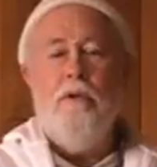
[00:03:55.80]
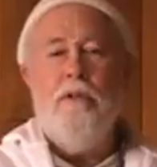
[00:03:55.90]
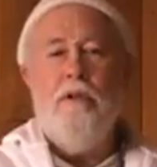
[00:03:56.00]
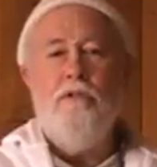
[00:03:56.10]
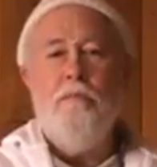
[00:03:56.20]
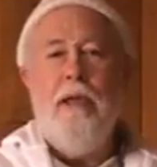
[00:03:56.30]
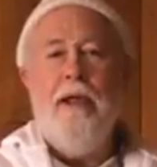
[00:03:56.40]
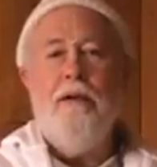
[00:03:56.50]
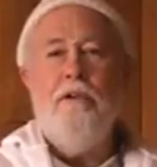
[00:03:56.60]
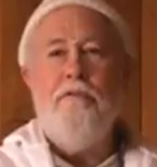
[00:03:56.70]
it doesn't
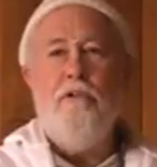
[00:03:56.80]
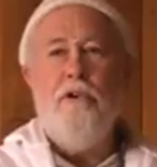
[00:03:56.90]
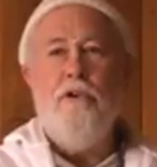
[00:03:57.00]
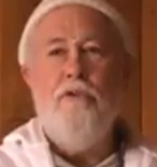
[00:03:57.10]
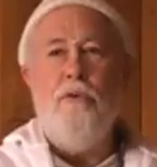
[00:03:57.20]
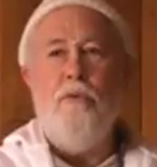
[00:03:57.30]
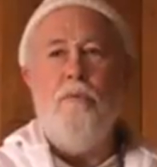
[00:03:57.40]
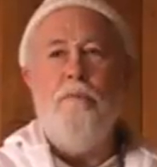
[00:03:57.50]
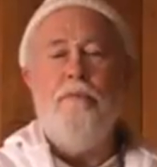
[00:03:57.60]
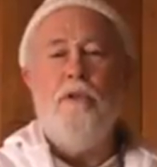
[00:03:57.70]
matter if we're
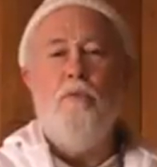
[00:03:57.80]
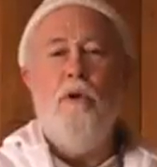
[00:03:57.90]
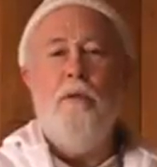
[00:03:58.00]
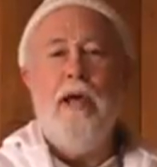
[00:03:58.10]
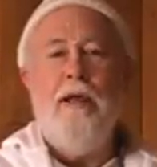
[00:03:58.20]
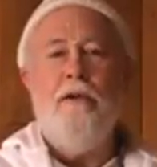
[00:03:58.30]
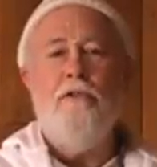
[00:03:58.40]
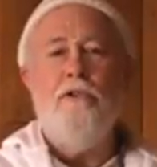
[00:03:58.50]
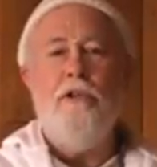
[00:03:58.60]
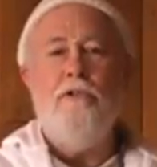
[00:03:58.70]
new. What
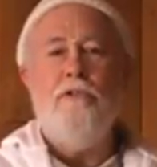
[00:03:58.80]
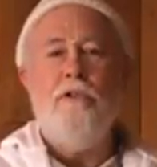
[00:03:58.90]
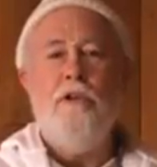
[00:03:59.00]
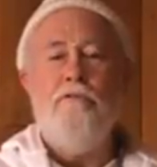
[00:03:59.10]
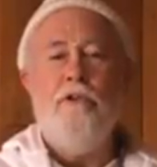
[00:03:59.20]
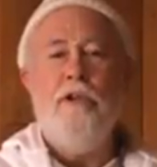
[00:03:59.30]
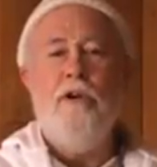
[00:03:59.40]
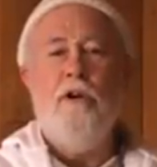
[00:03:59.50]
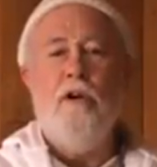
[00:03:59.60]
matters is if we